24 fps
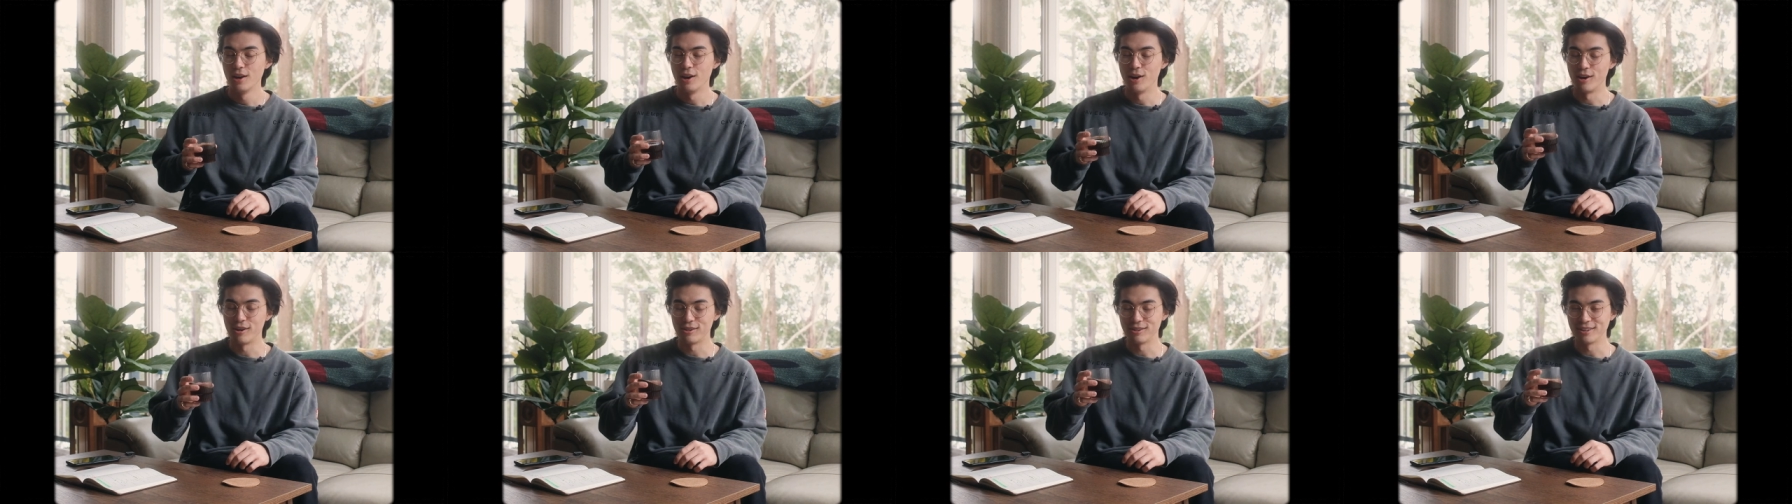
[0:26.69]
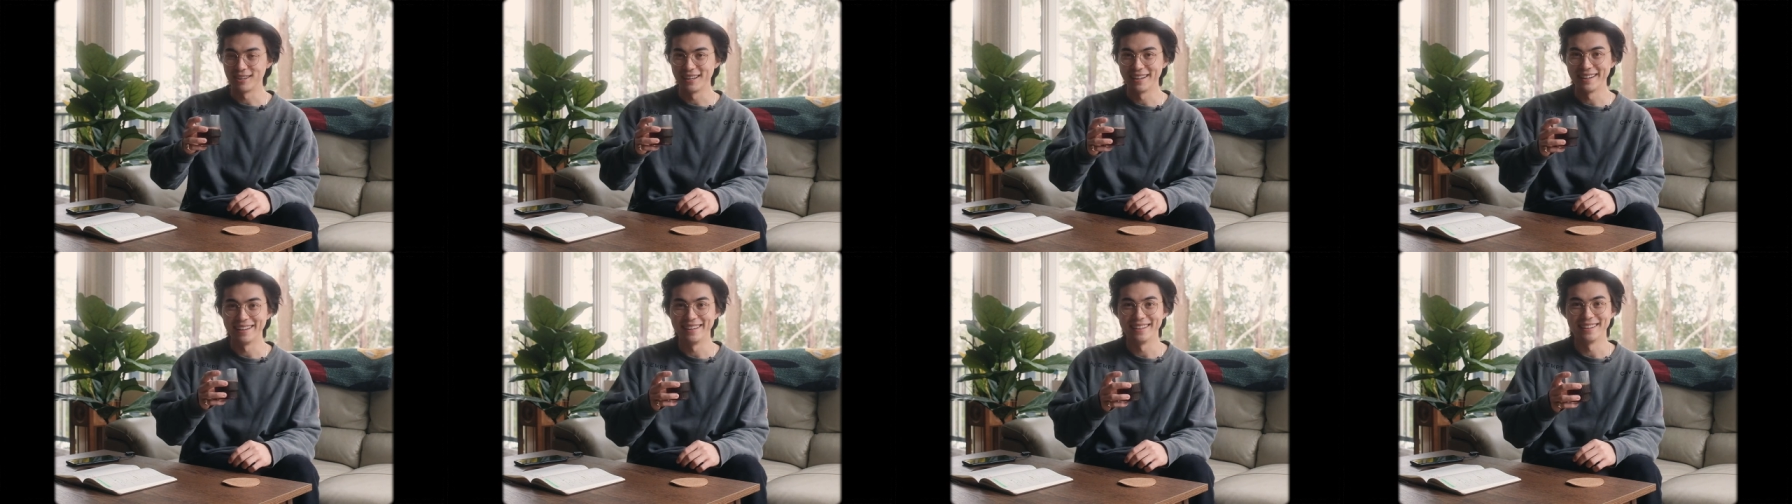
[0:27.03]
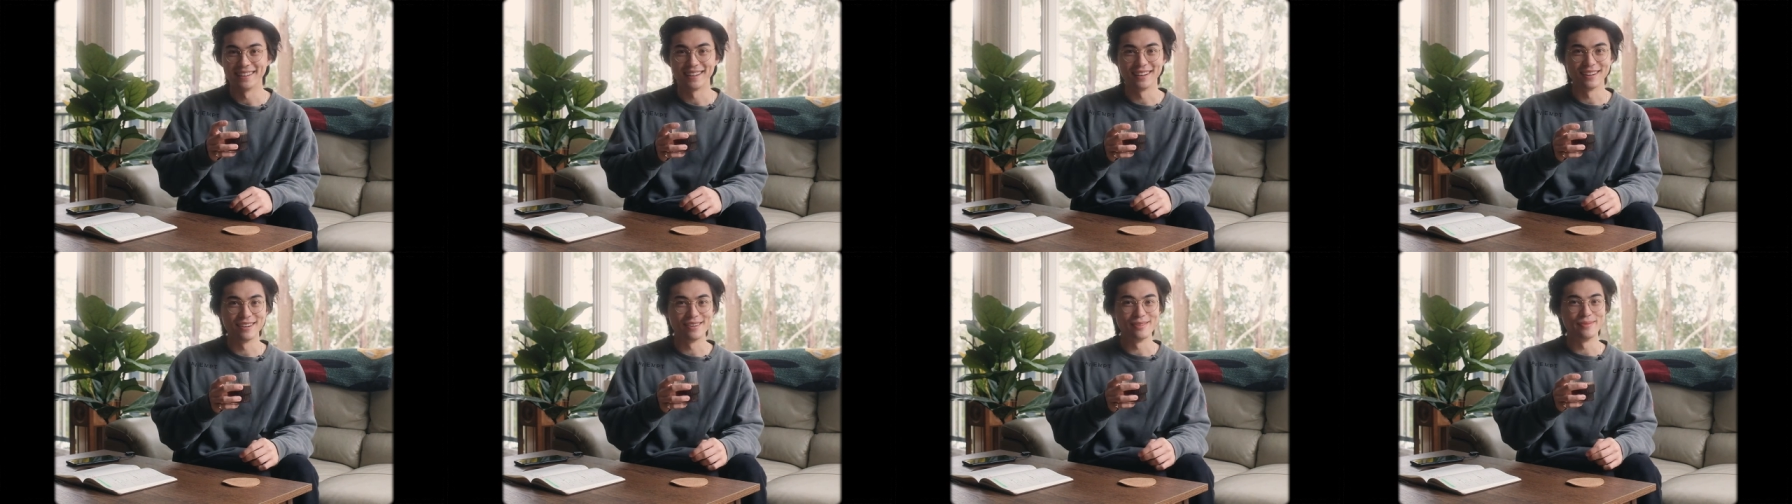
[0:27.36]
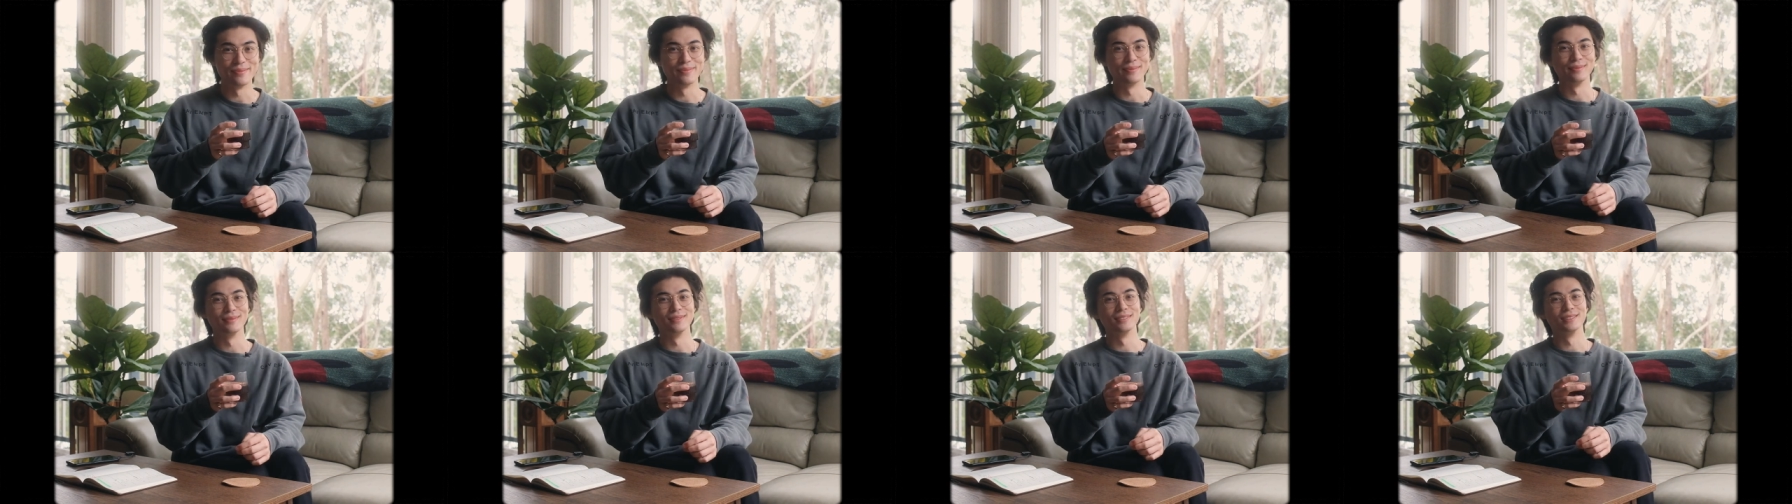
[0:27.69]
All right,
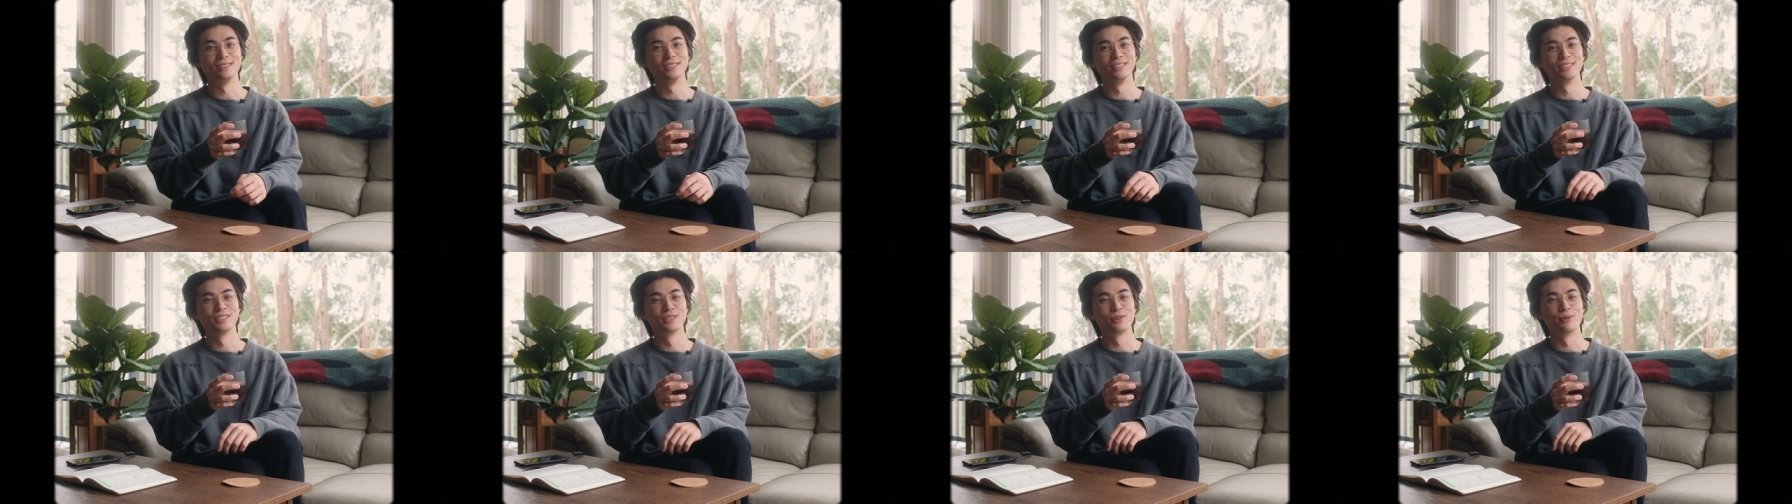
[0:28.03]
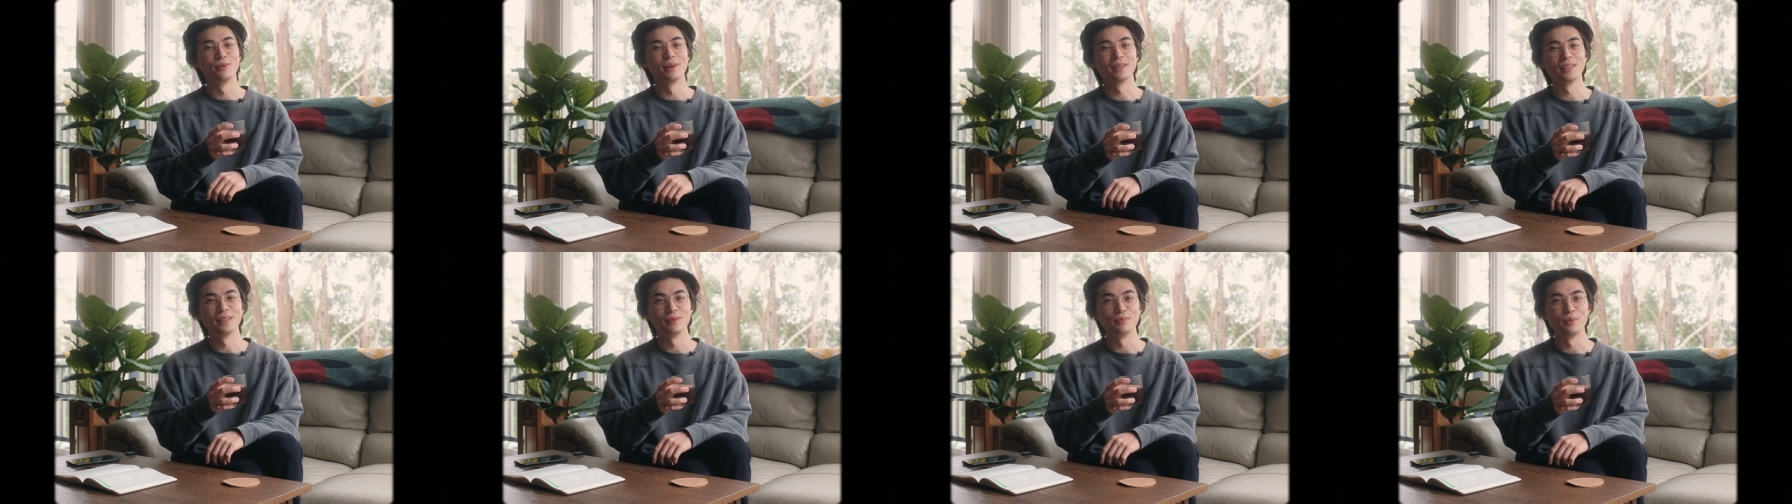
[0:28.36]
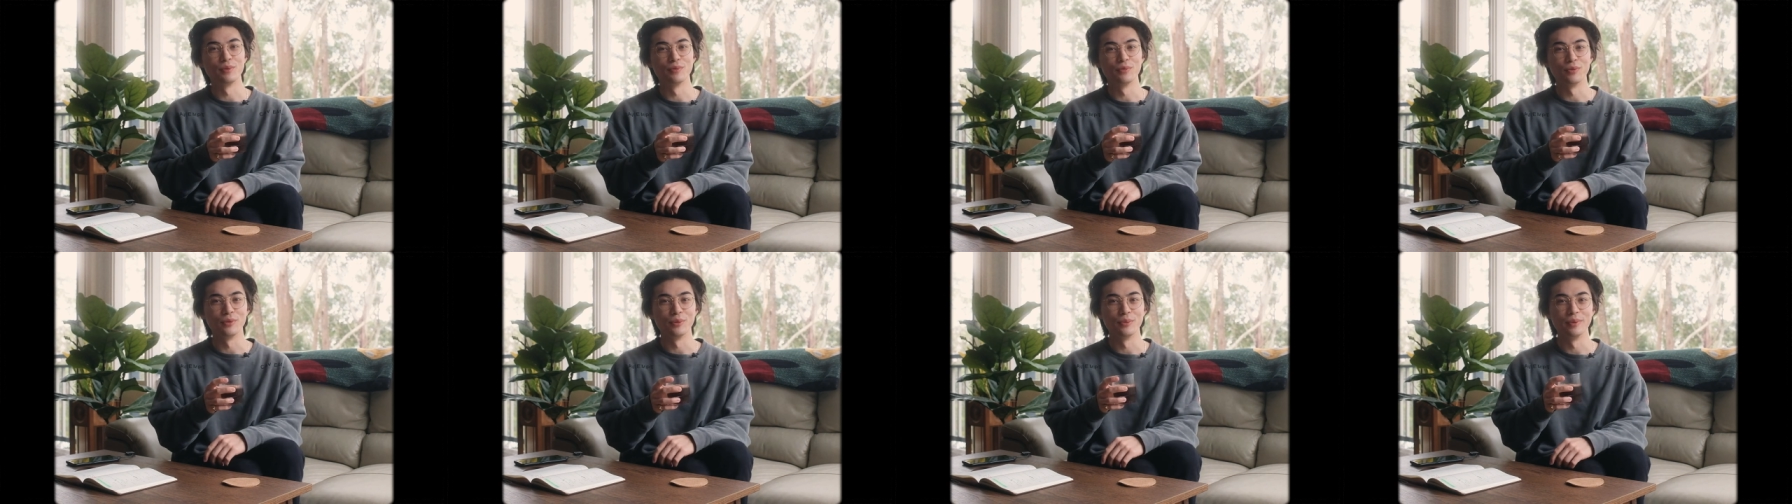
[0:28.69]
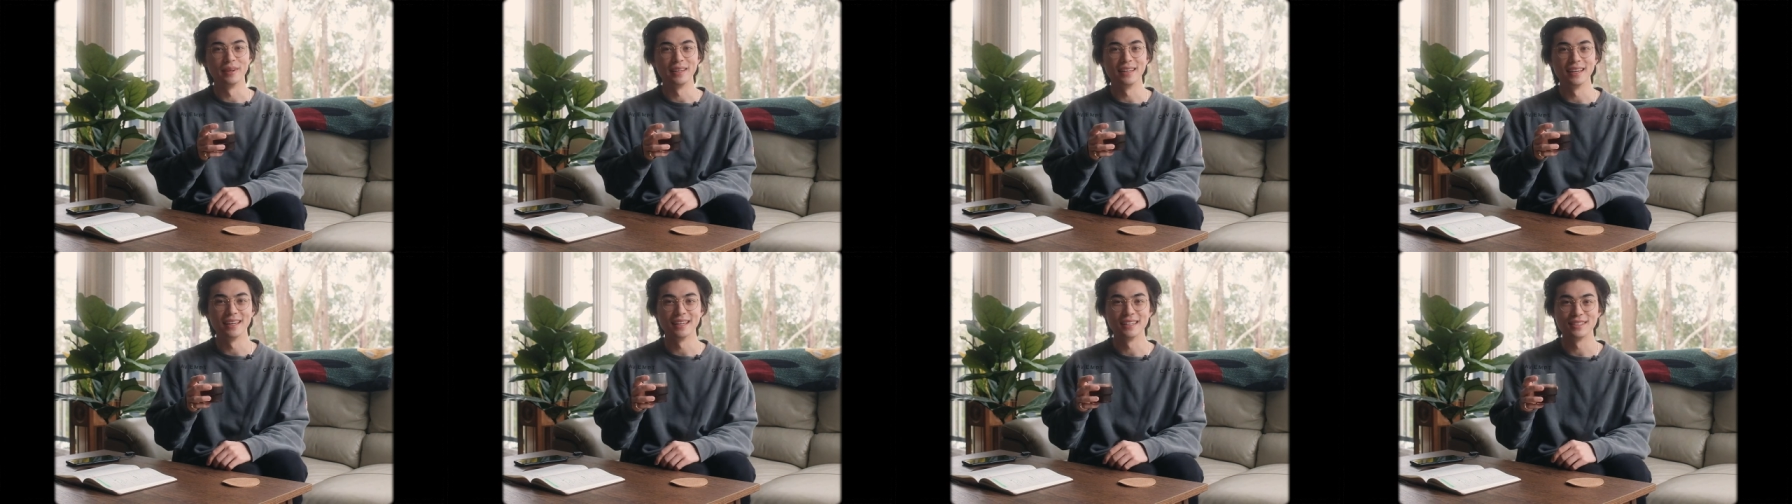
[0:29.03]
um, just quickly before
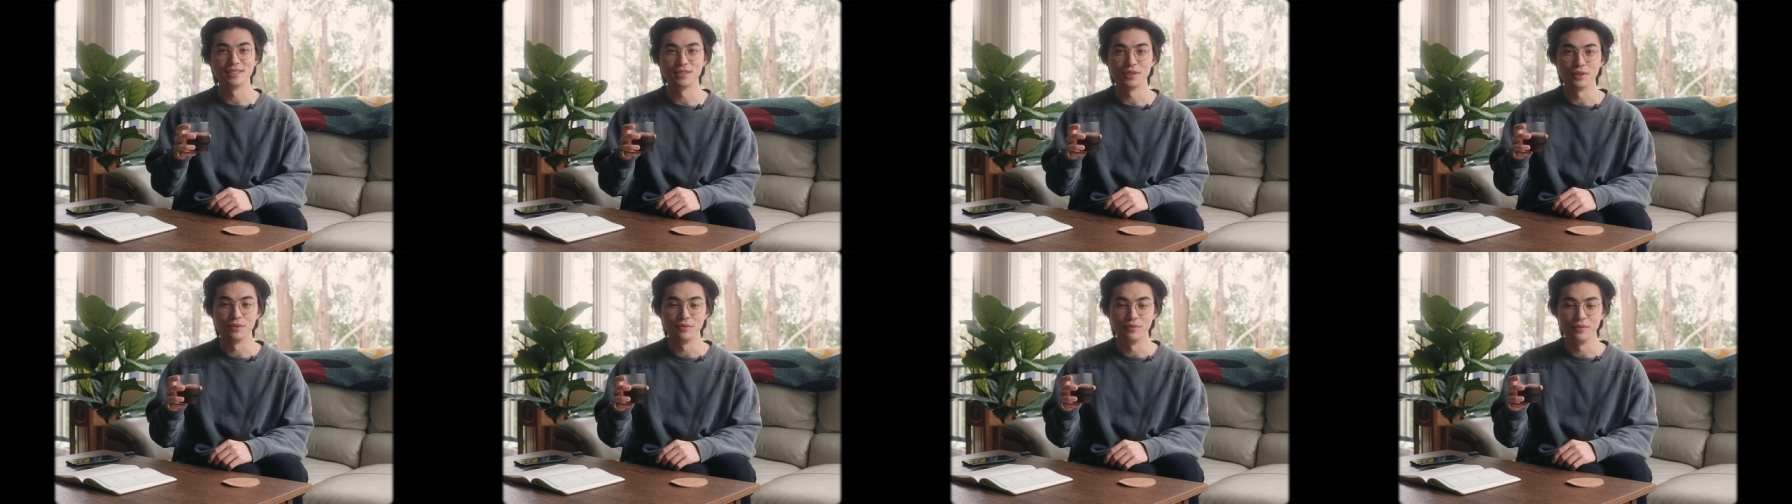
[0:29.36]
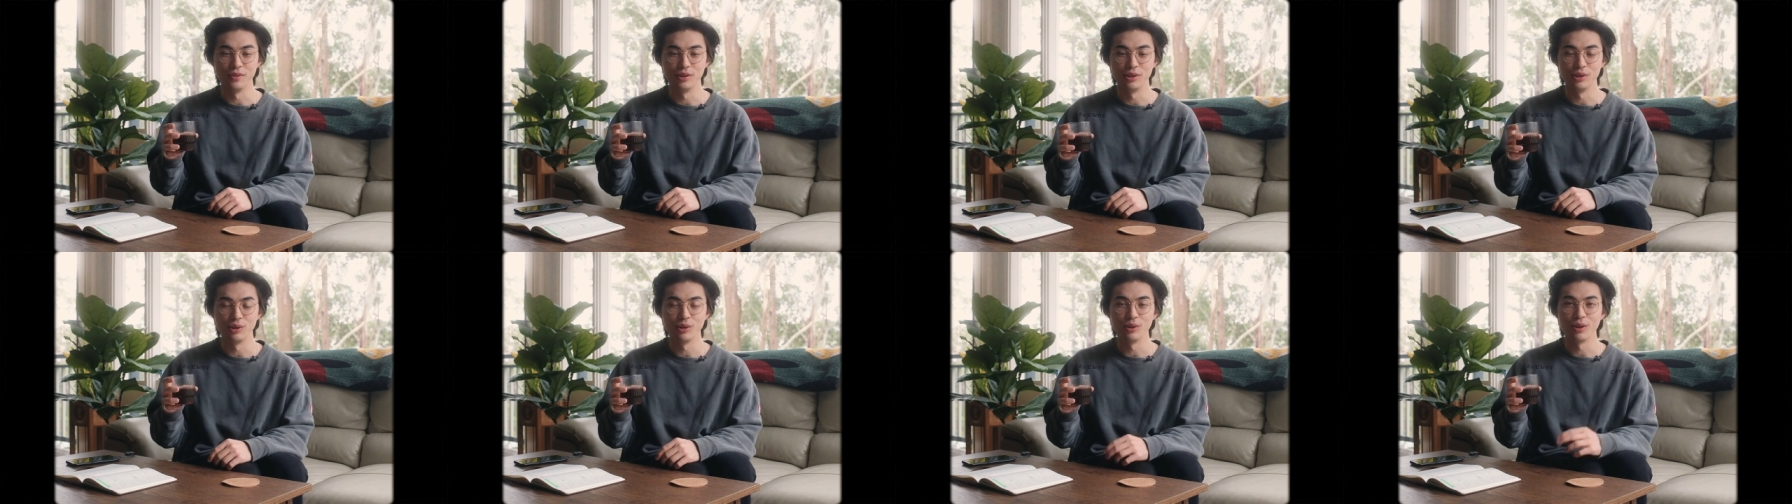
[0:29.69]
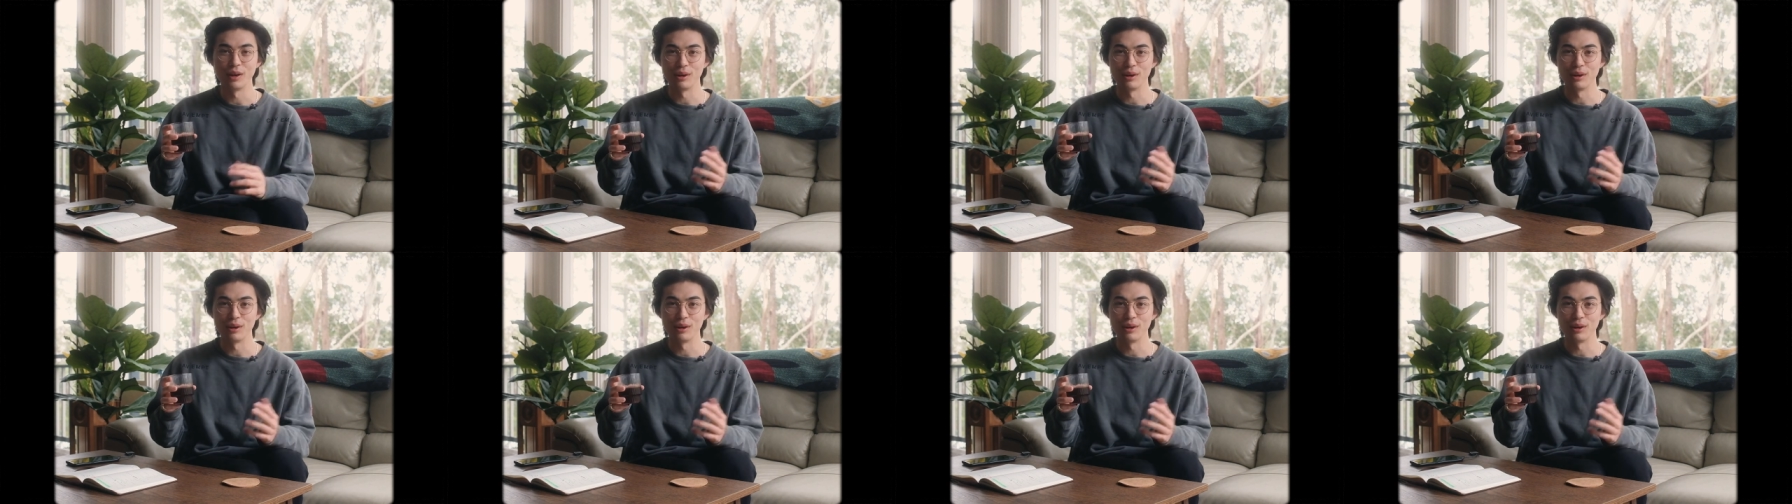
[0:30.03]
we get into the video,